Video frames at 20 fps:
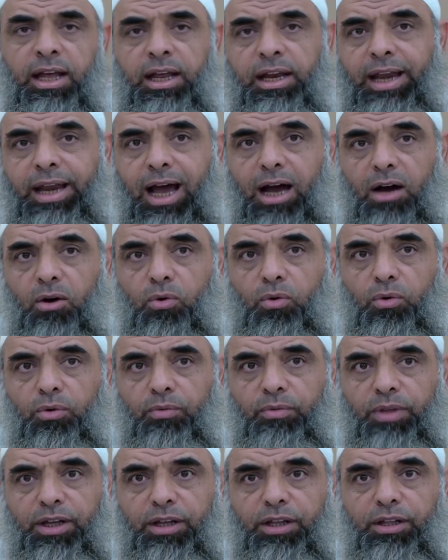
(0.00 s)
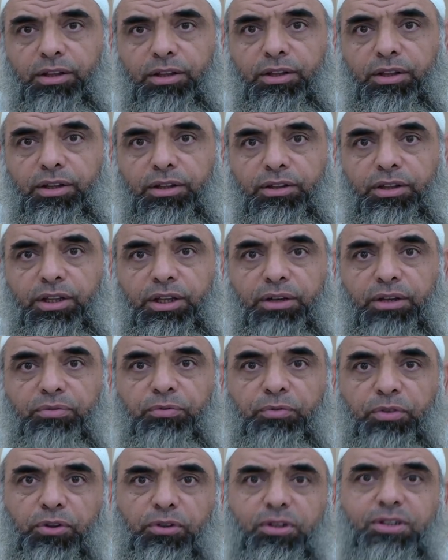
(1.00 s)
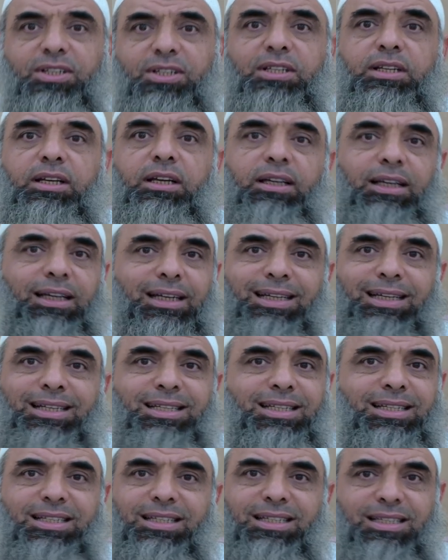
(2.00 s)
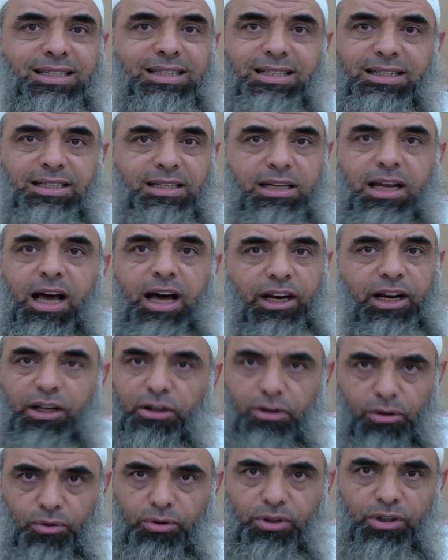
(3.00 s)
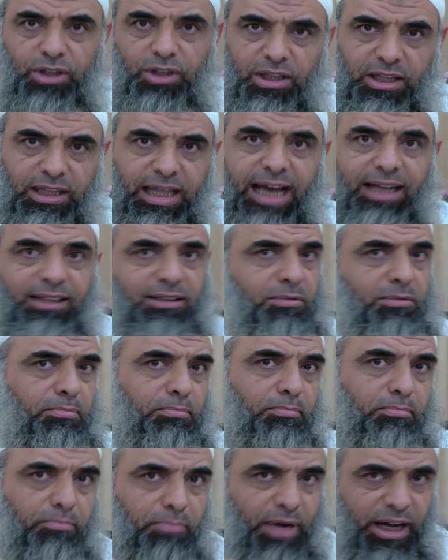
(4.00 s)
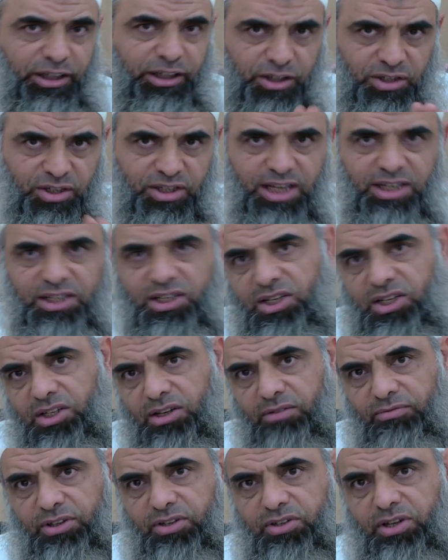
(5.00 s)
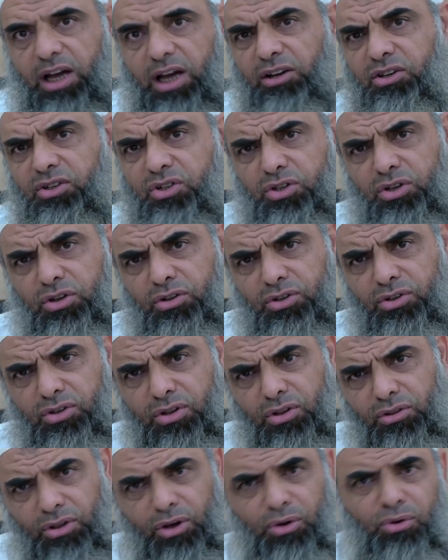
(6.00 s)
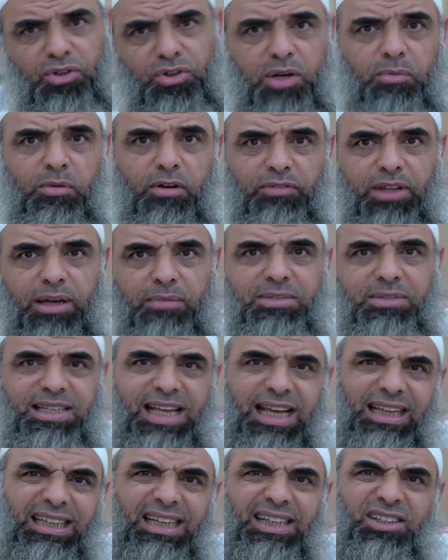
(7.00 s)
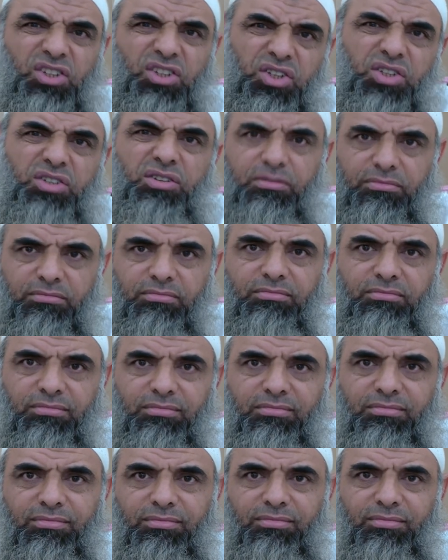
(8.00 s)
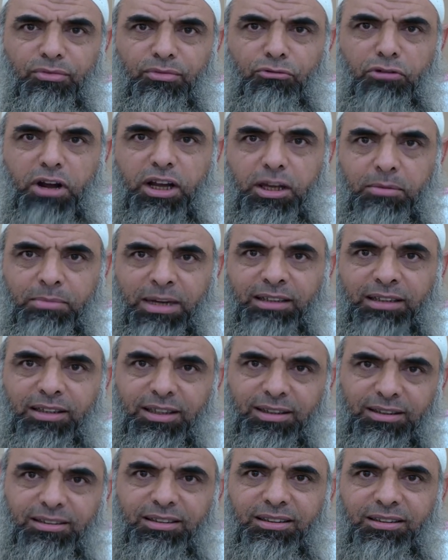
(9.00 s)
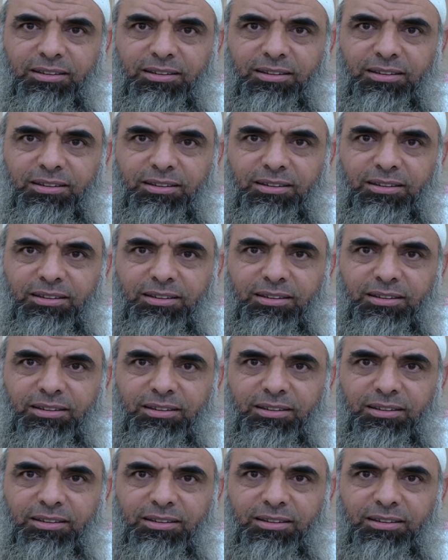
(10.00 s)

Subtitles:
Now, the fetus is not included in that by consensus of the scholars, though some of them said it's recommended